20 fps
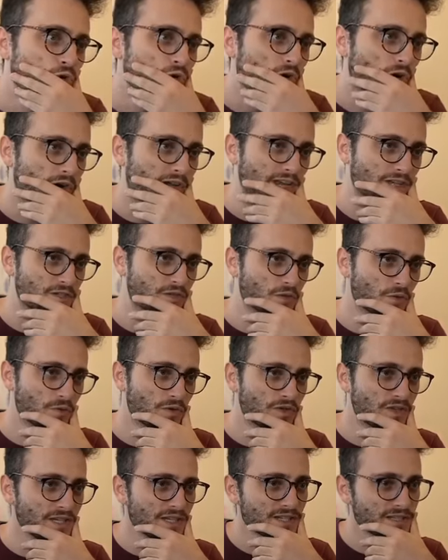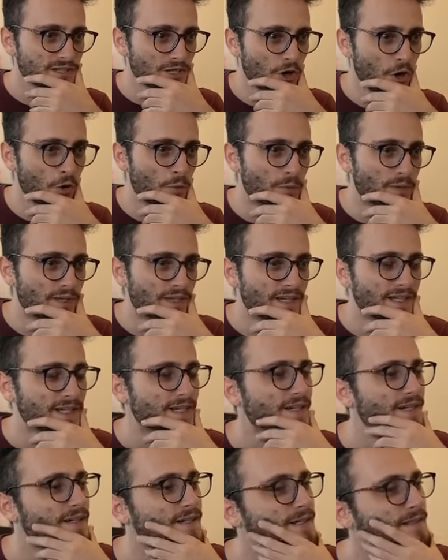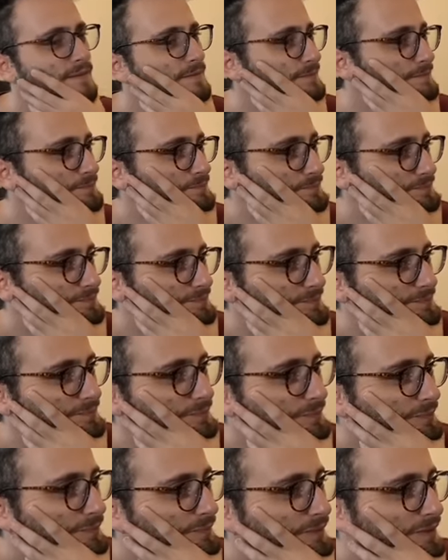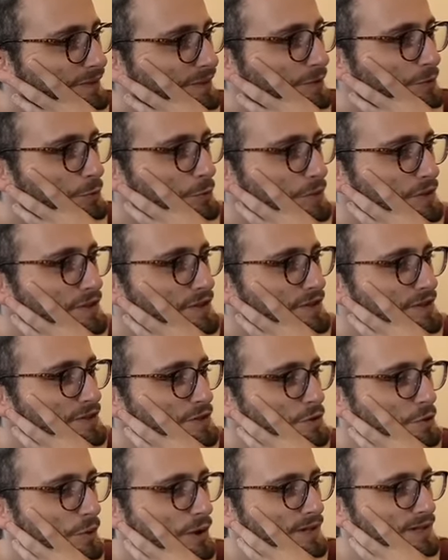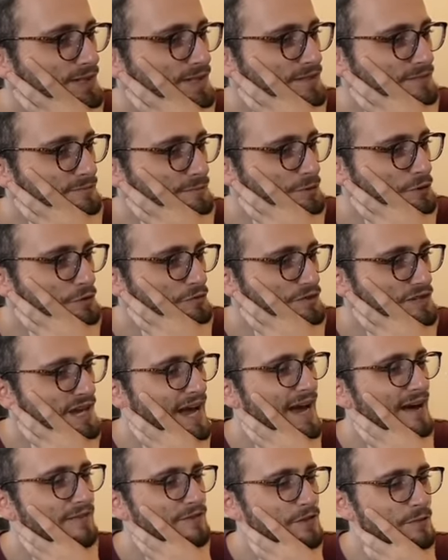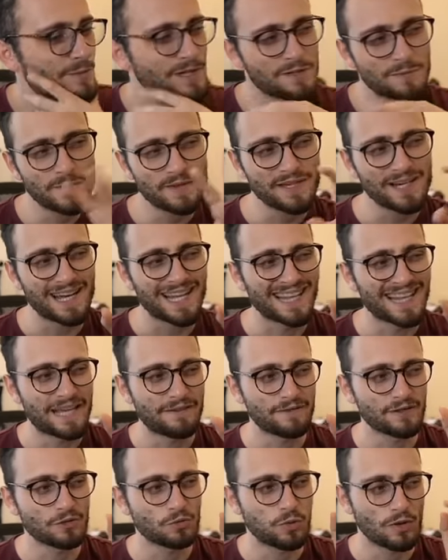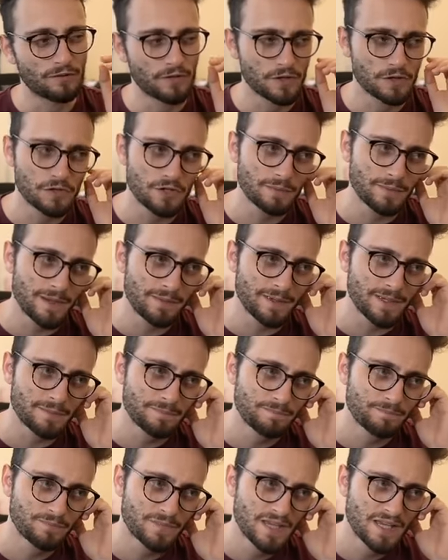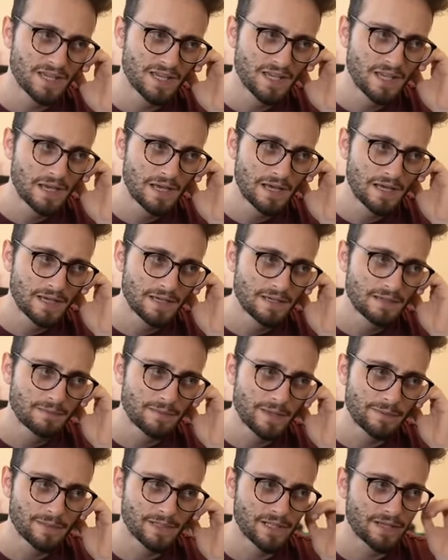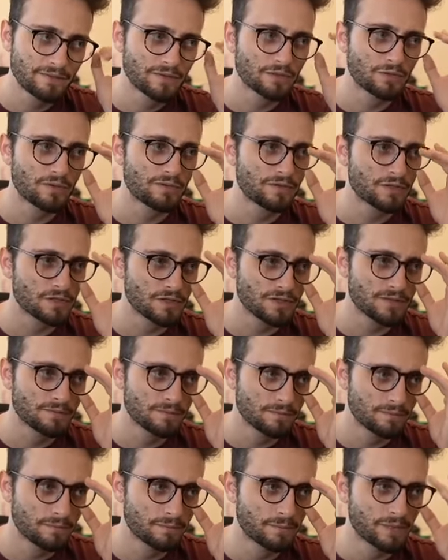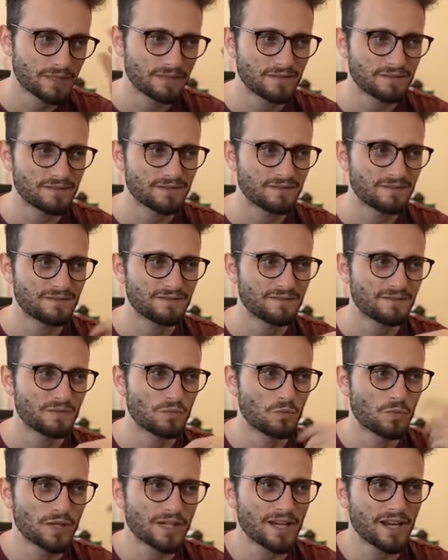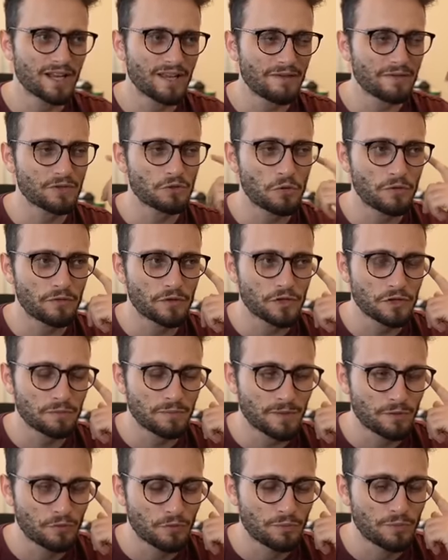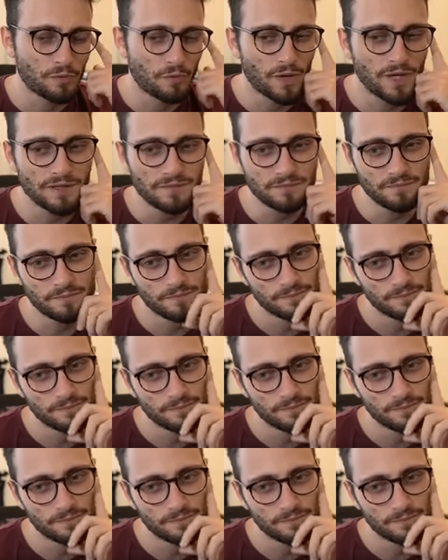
Okay, so this opening... with this quality of moves after, makes me think eleven twelve hundred maybe? Maybe eleven twelve hundred? But would an eleven twelve hundred play rook b one?